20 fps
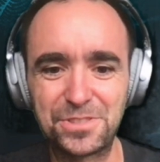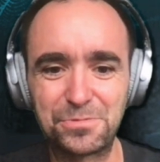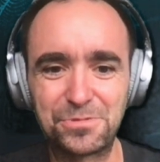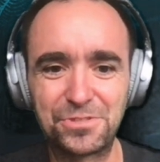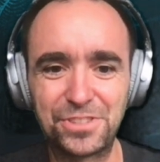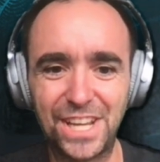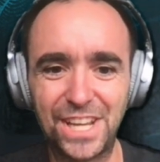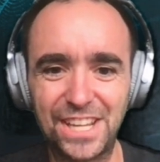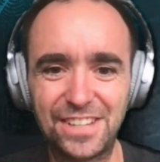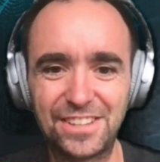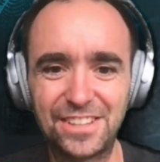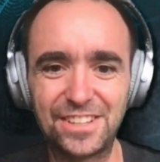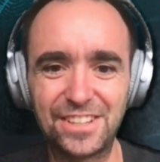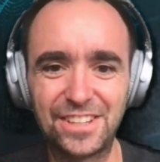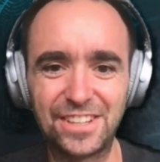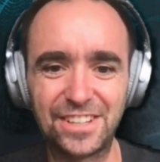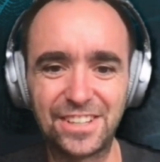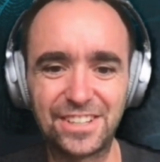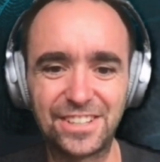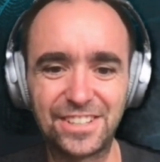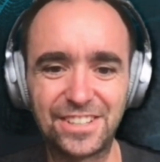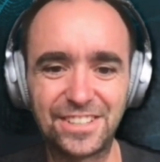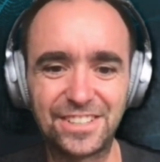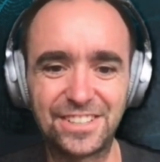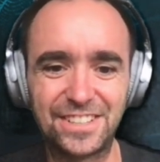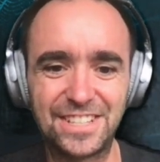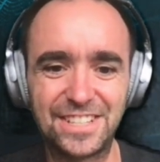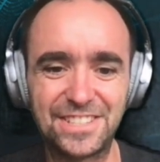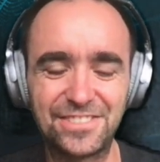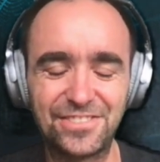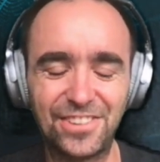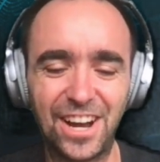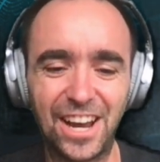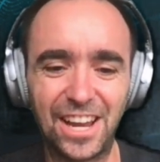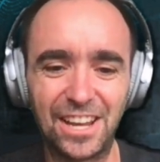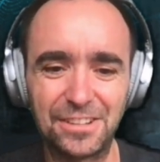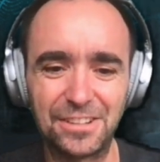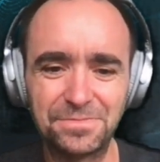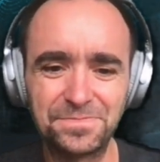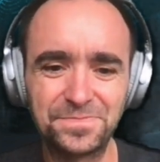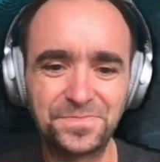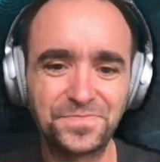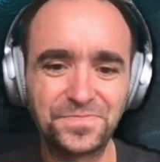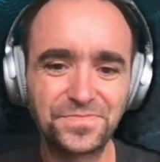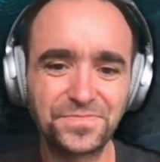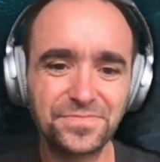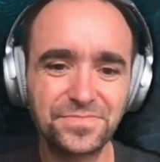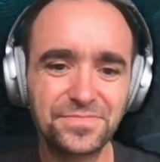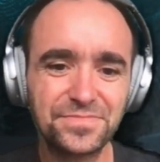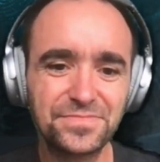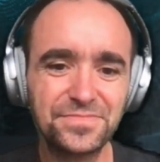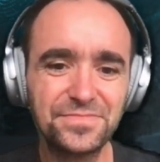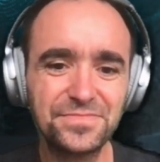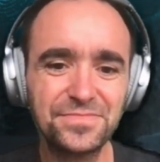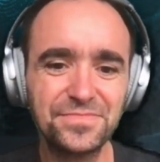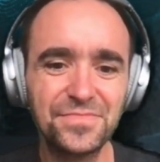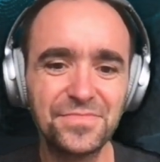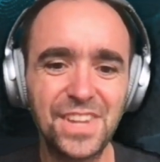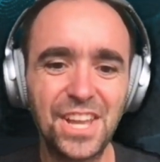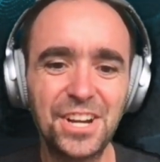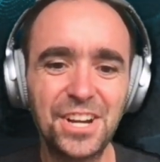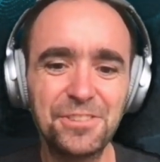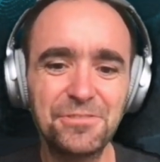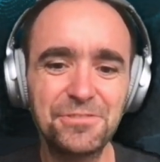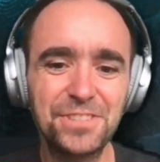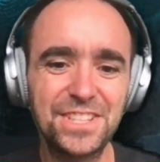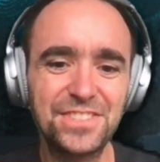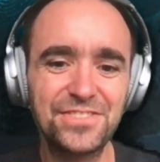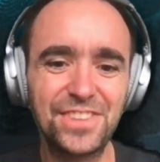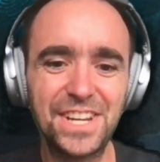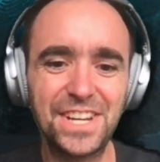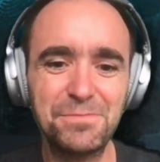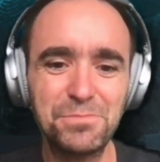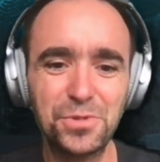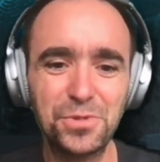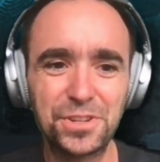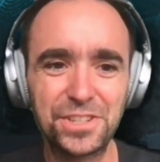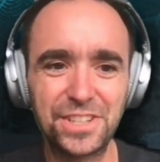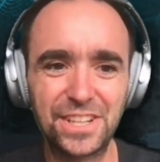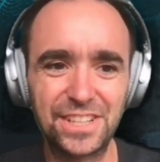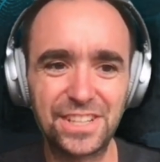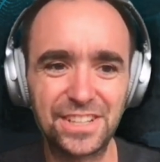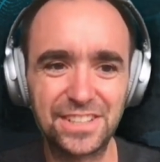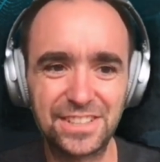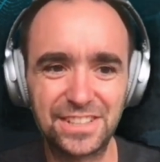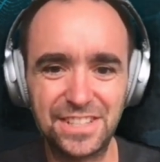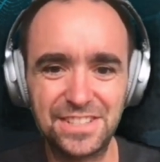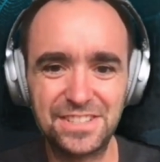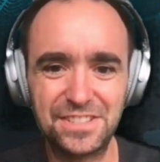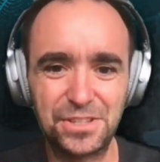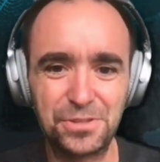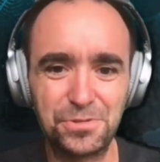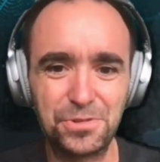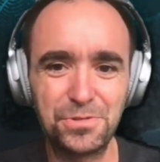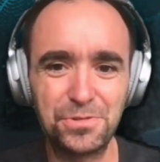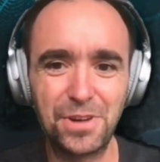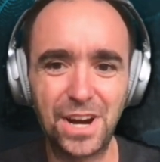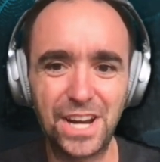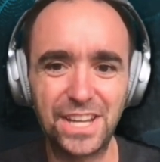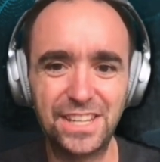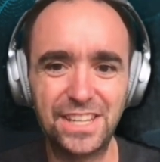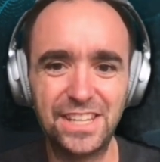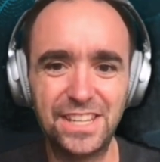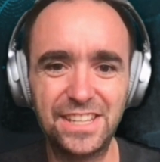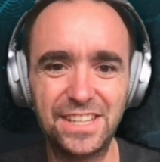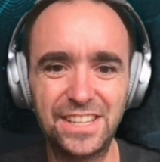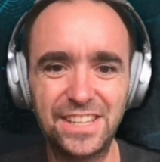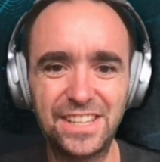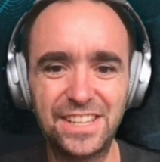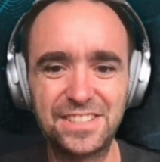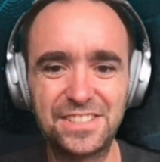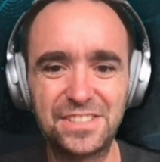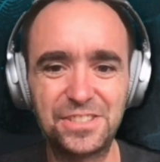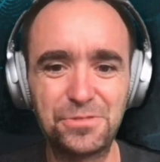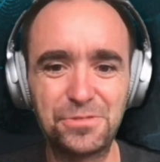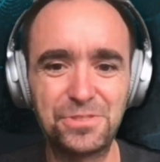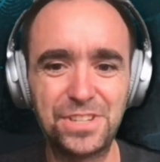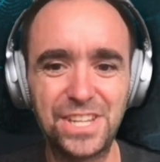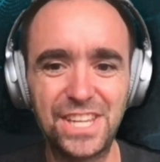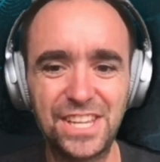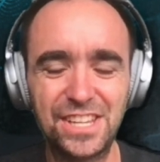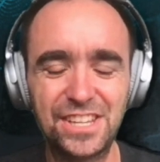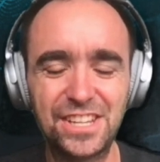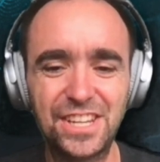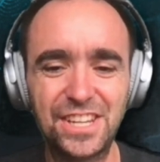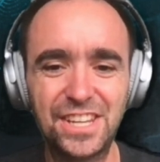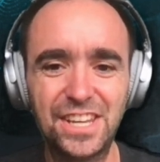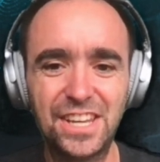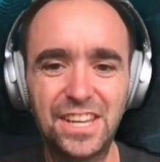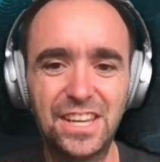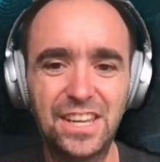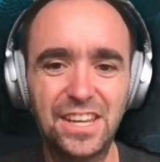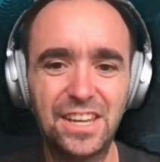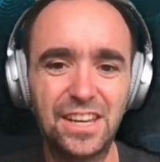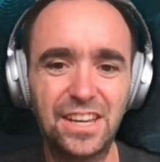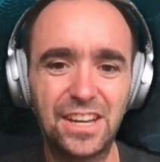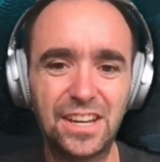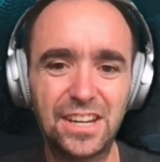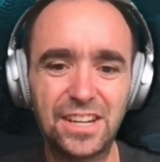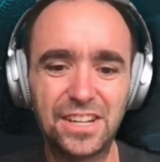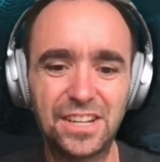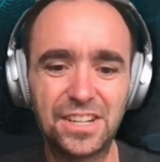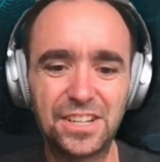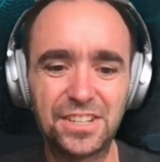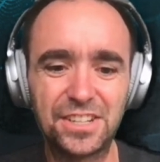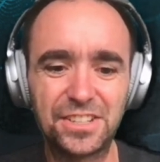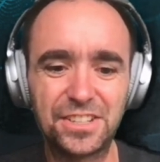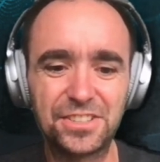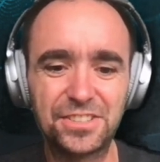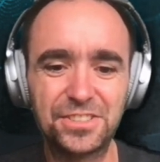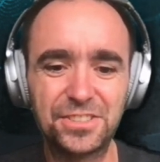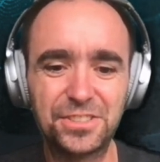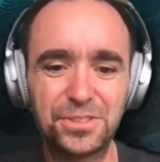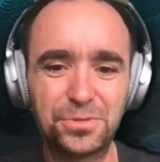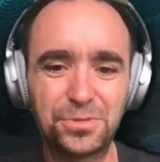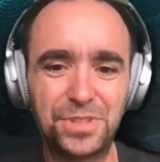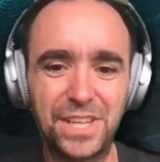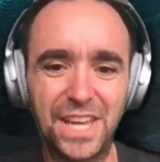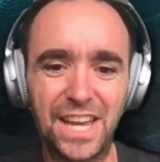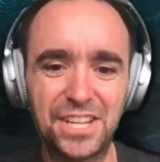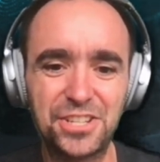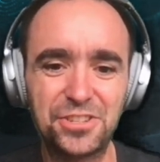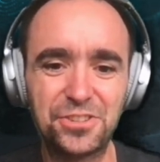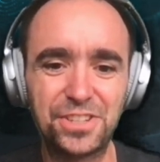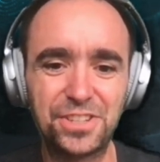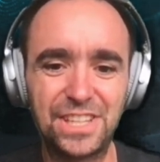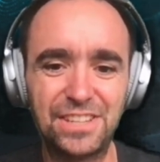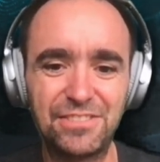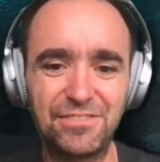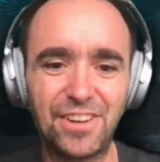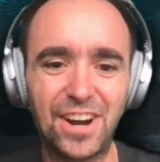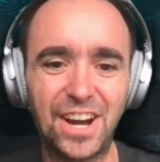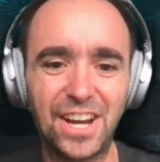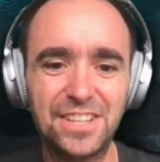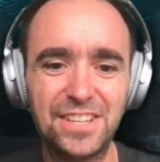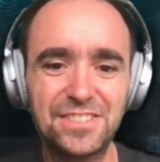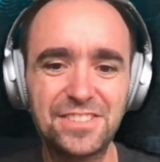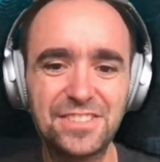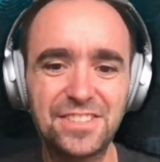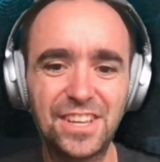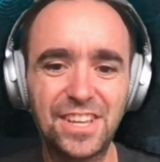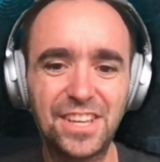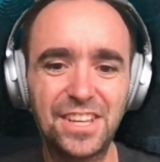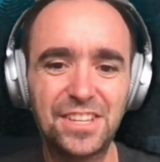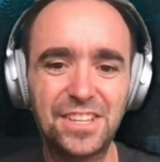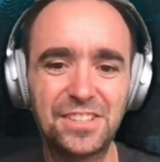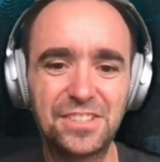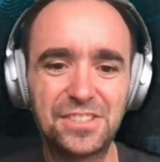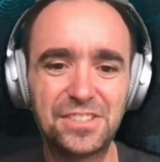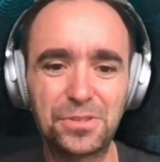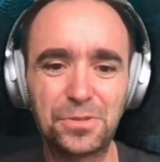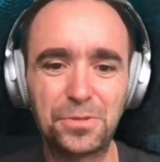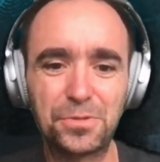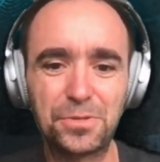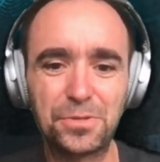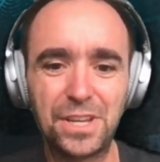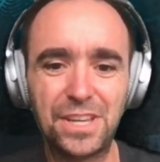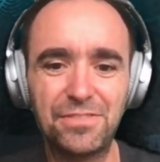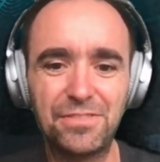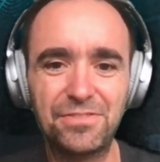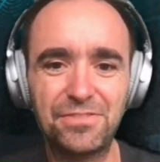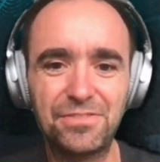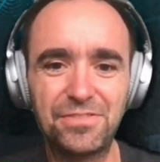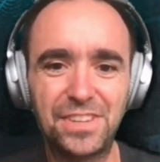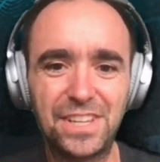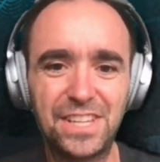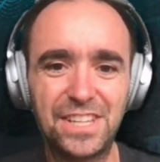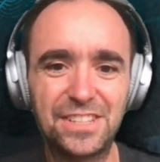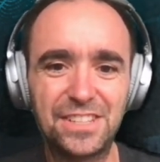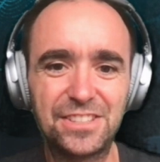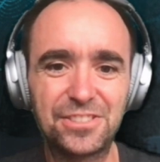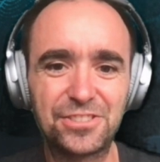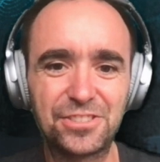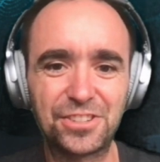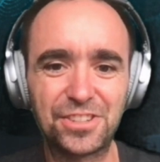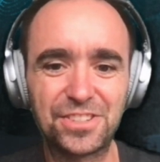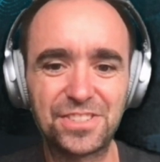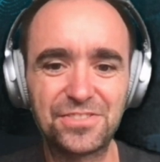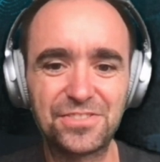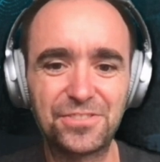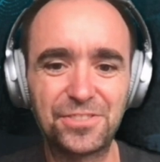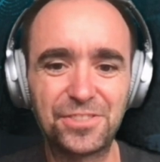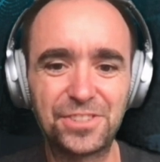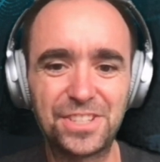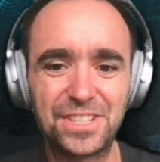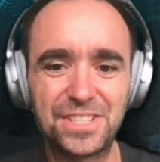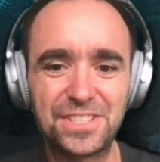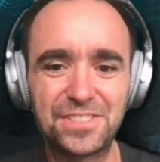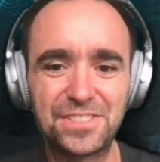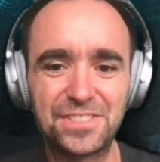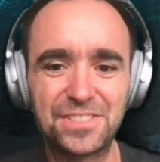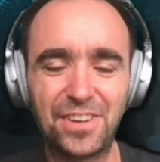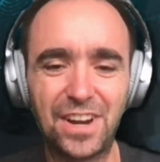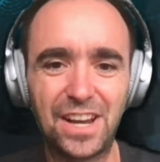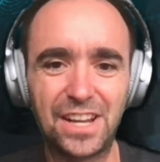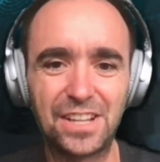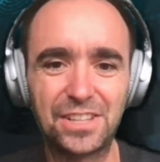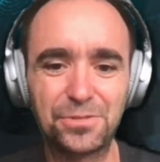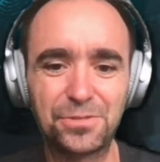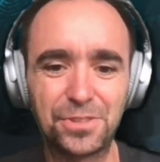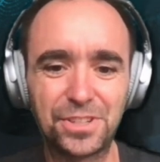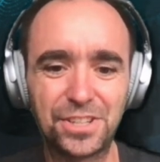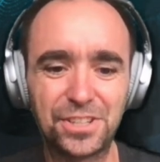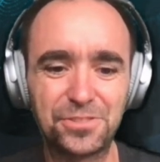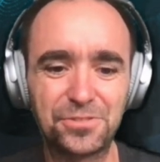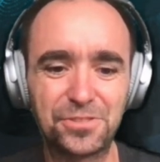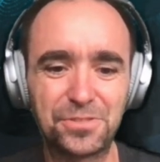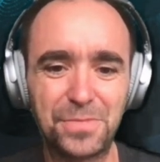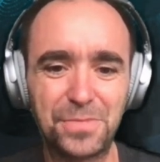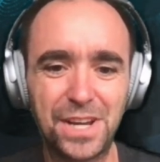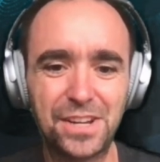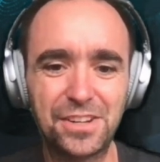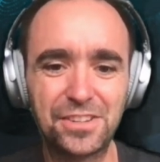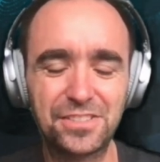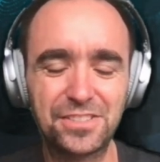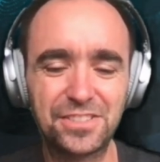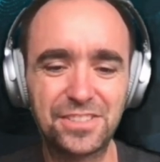to create this file. Now, it's very important that this UUID is unique to the actual device. So if we transfer this file to another Mac